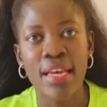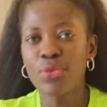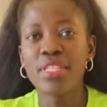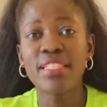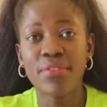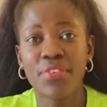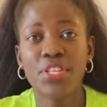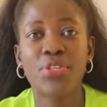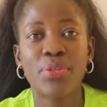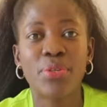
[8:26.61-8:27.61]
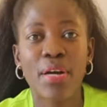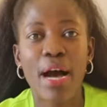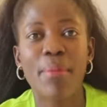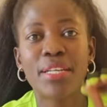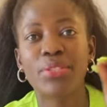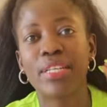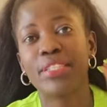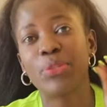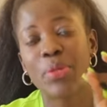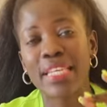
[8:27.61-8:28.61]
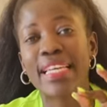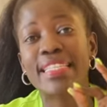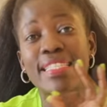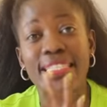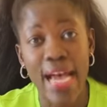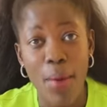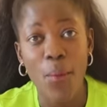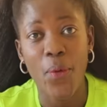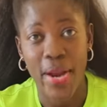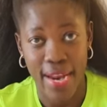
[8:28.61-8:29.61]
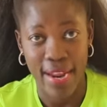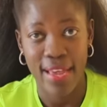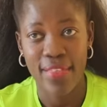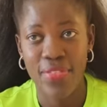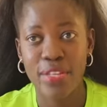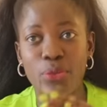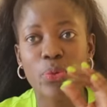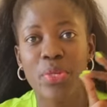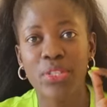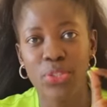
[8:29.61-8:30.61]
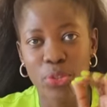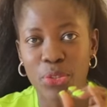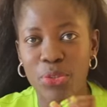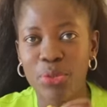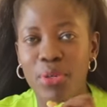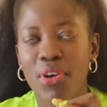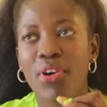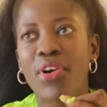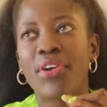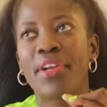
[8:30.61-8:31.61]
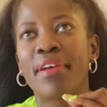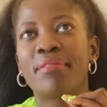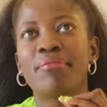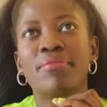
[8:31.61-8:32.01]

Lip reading: So this video I'm actually doing it somewhere that we will show you on,